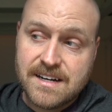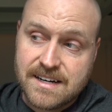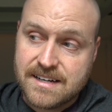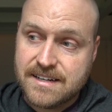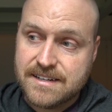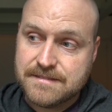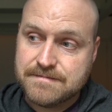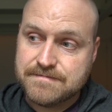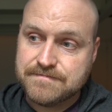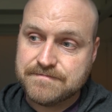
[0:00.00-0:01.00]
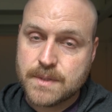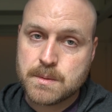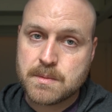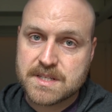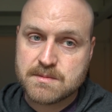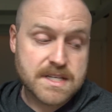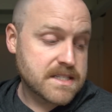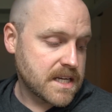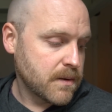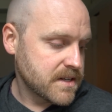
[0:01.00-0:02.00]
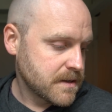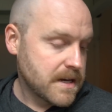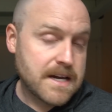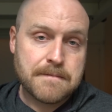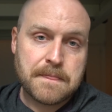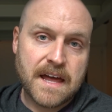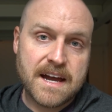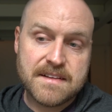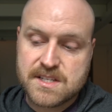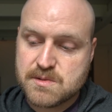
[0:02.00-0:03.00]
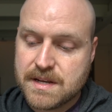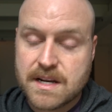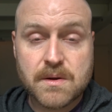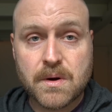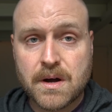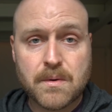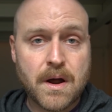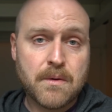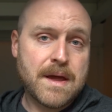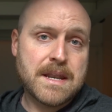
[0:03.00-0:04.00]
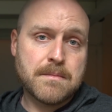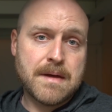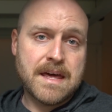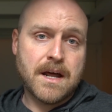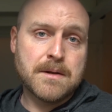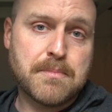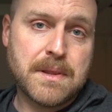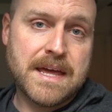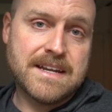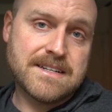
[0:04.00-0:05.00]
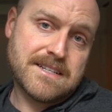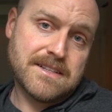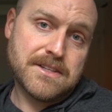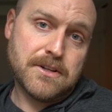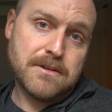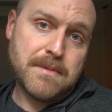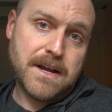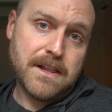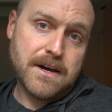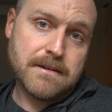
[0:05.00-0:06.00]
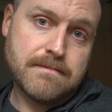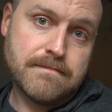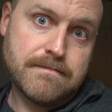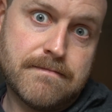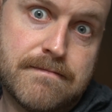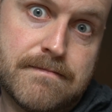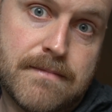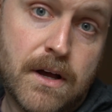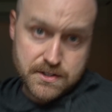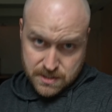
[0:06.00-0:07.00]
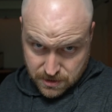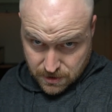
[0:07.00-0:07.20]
that makes some sense. Anyways, uh, this has been a, a, random and unplanned little monologue. Also, did you